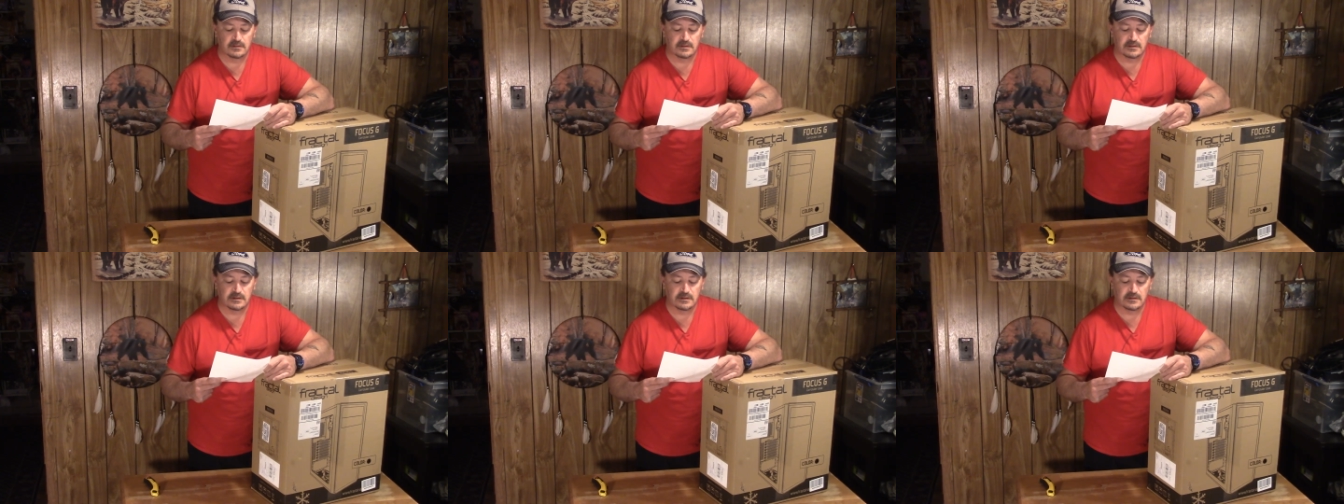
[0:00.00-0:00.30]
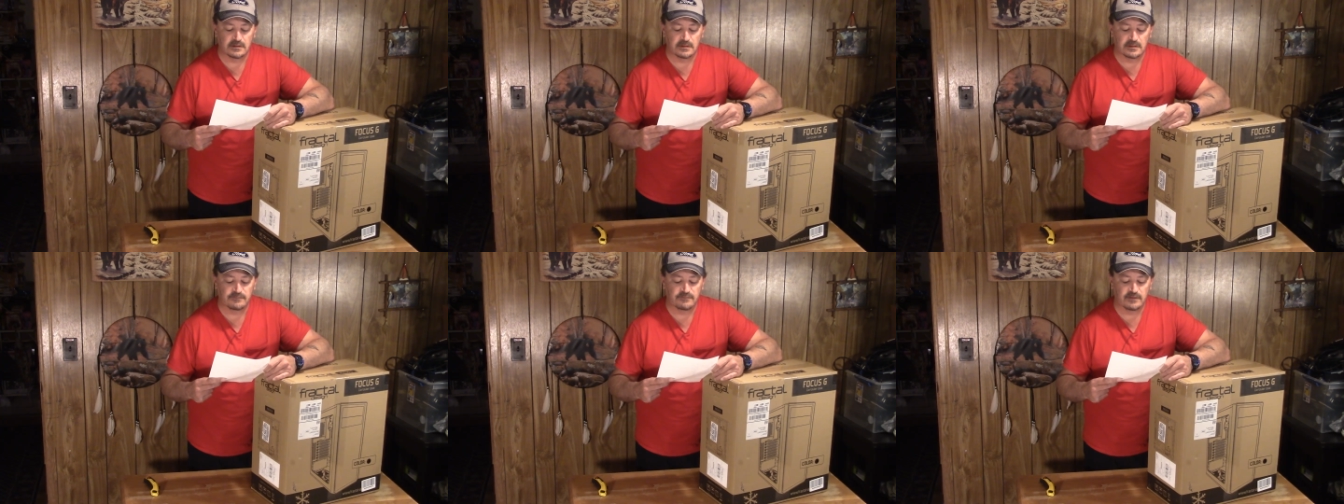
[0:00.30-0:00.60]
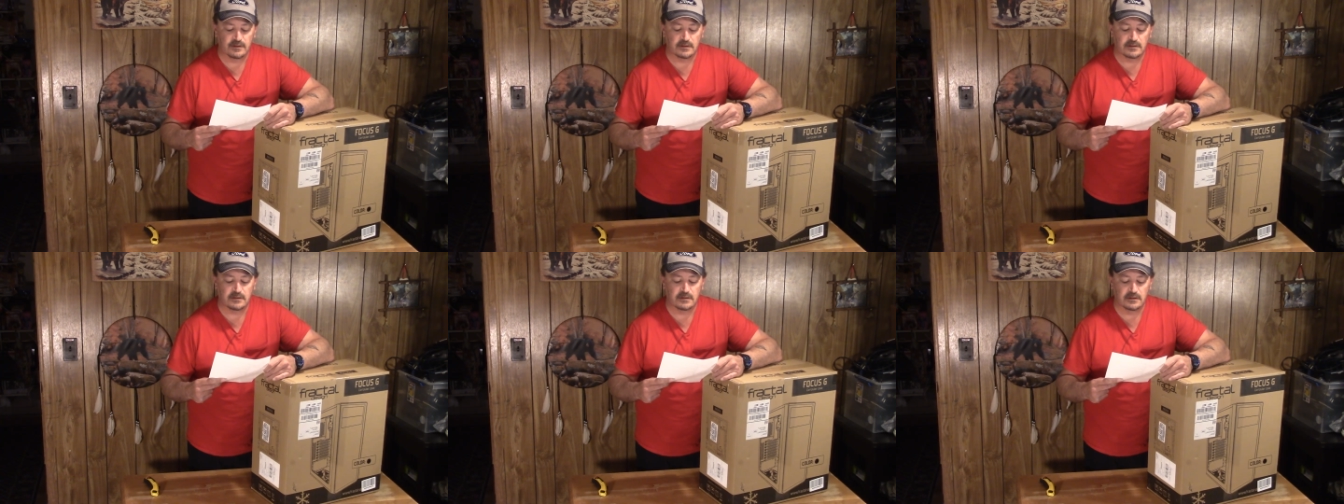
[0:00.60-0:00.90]
you can
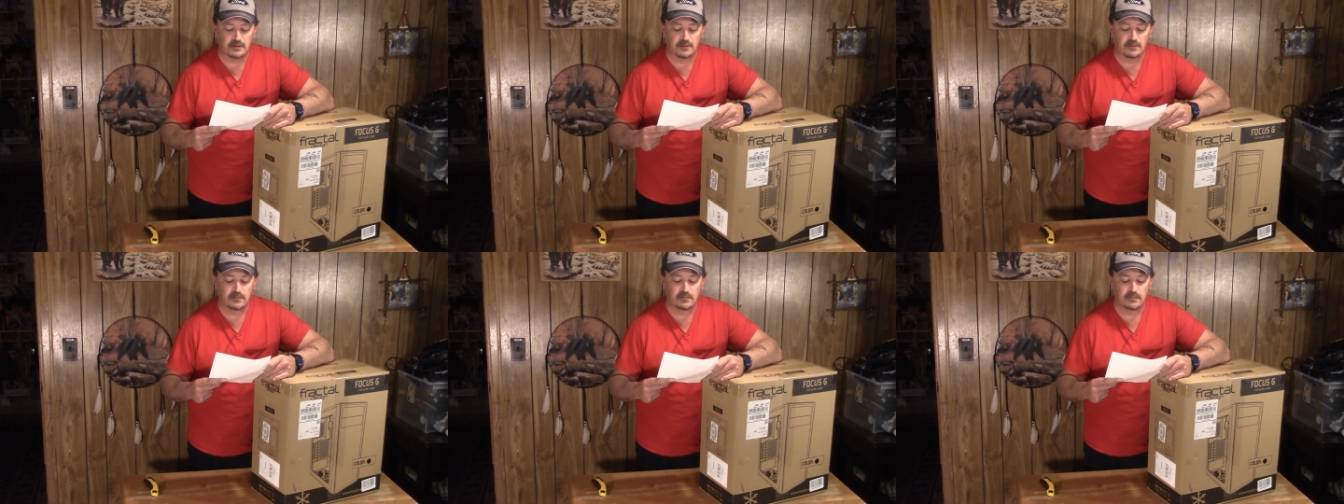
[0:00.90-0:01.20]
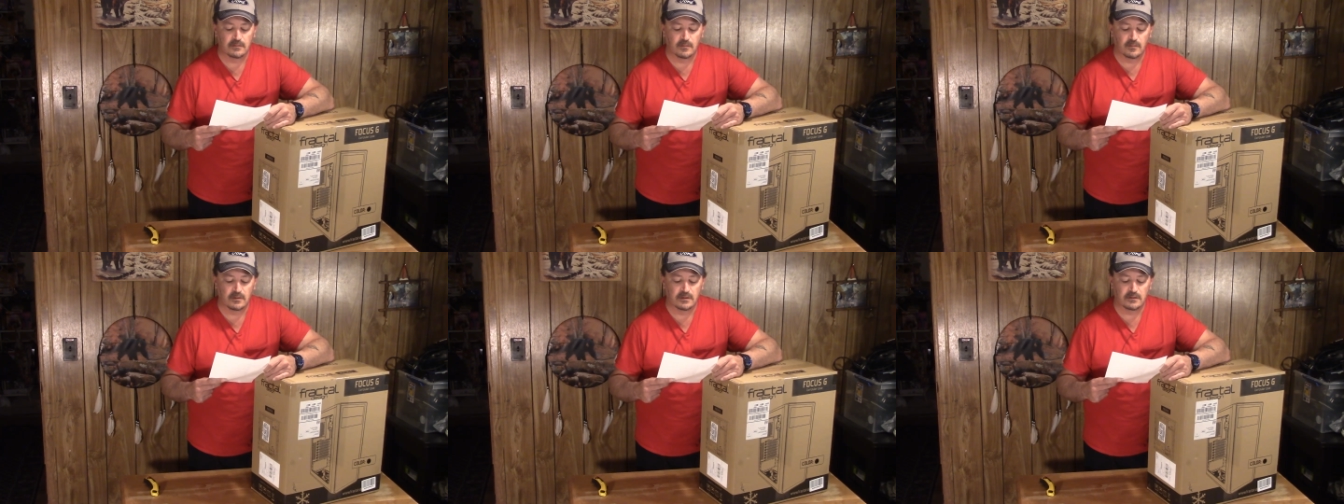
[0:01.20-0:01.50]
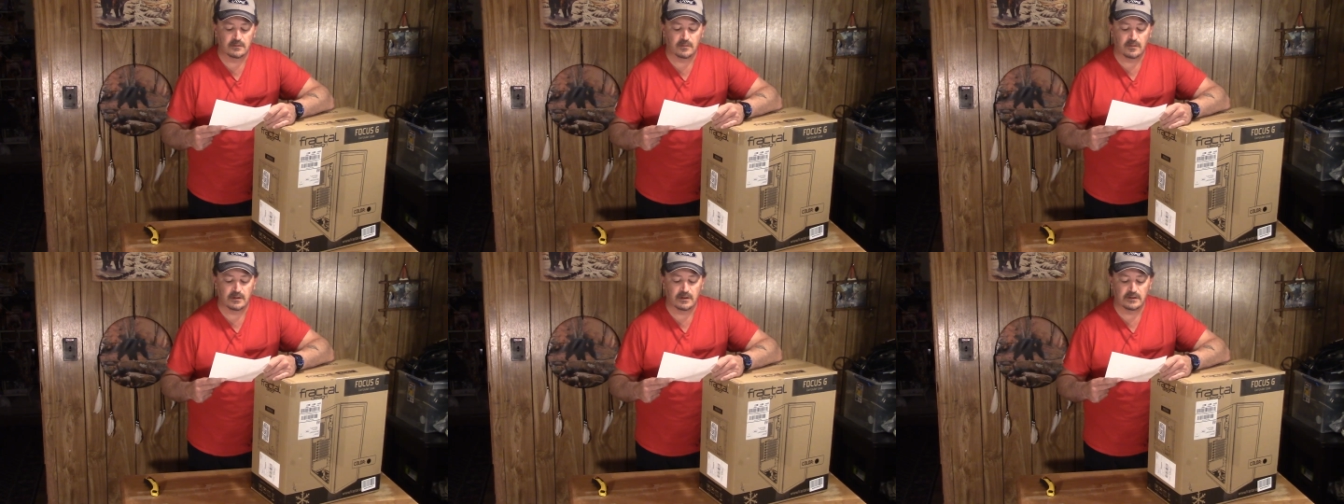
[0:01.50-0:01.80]
fit two
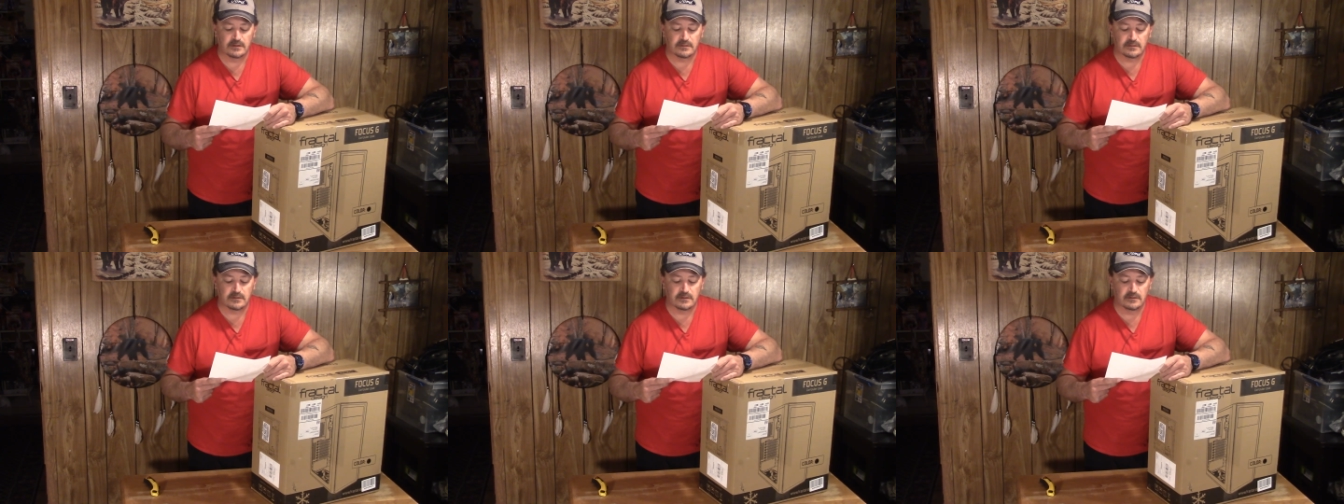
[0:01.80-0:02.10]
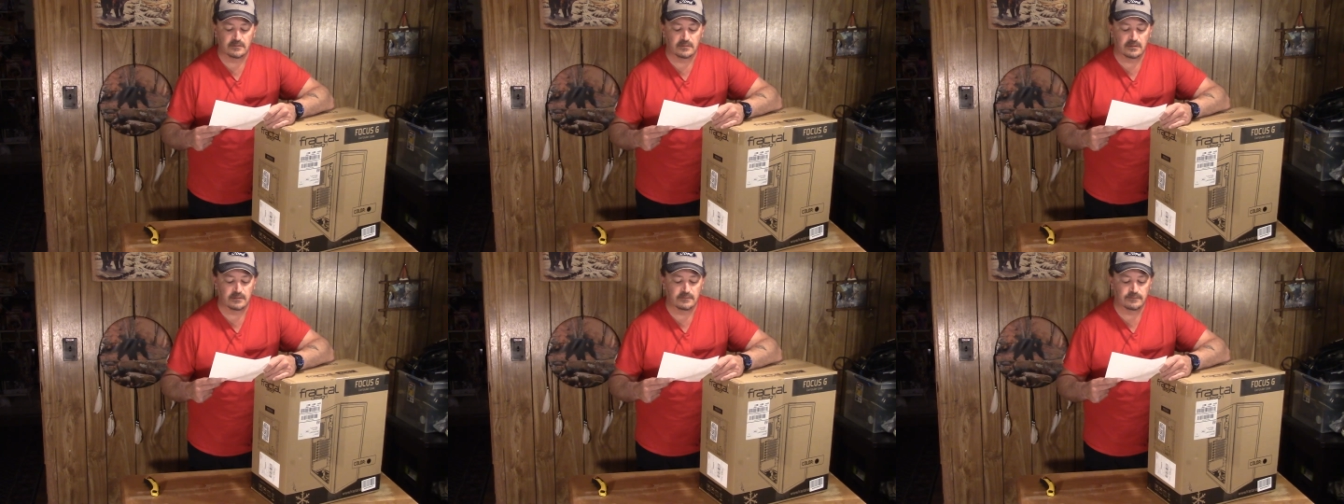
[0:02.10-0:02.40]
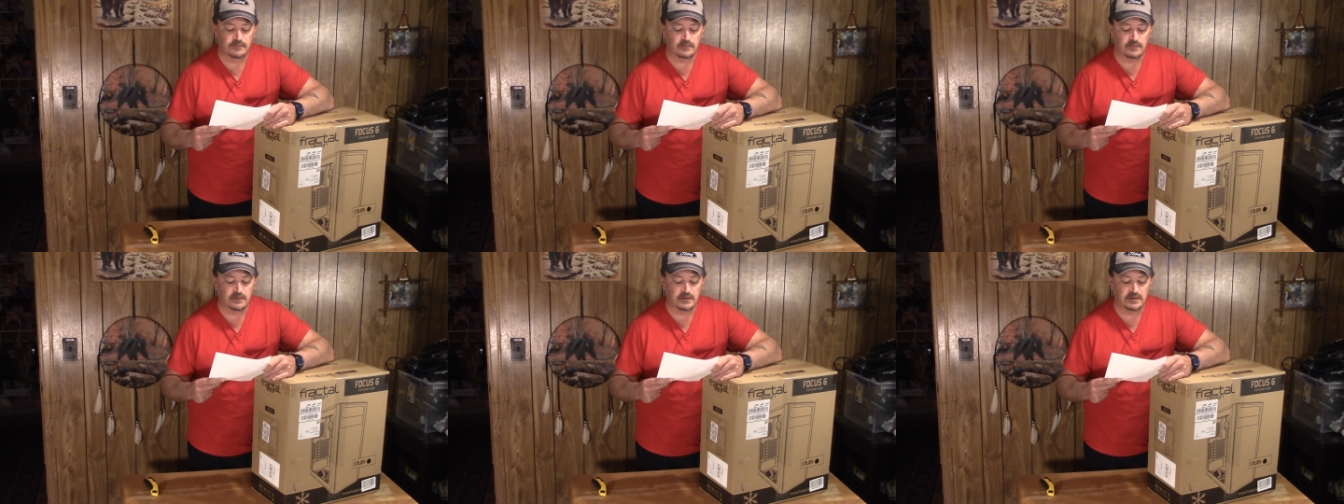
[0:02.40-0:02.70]
120s or two
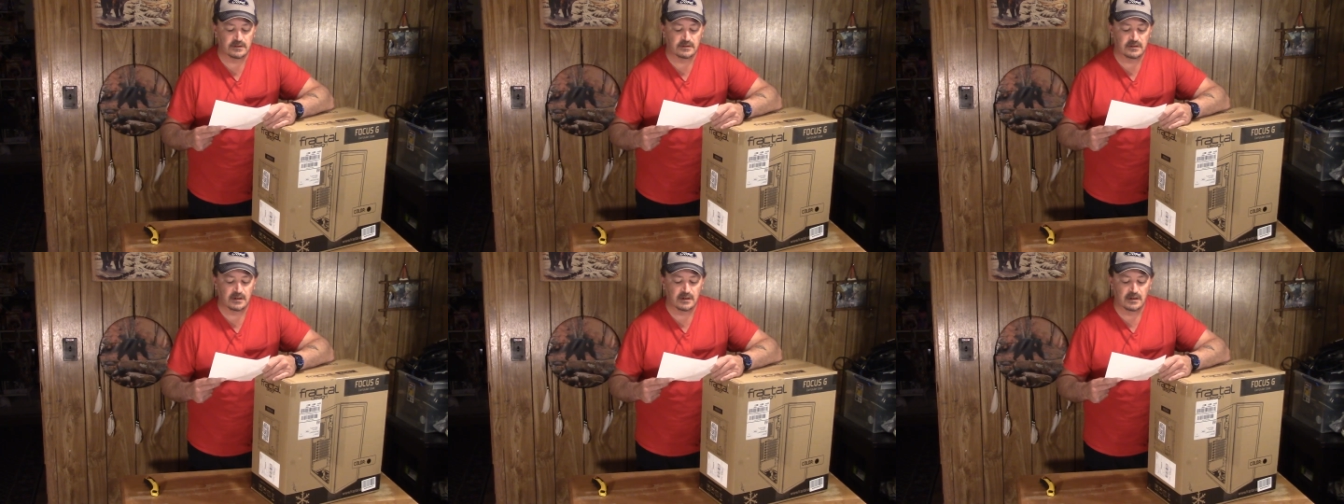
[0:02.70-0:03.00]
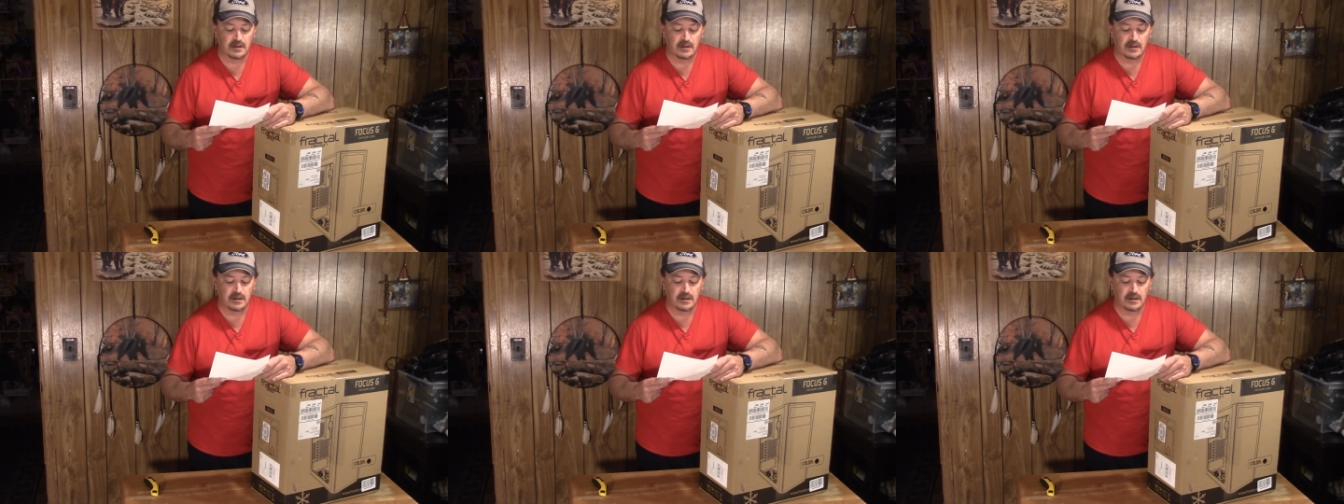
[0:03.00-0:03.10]
140s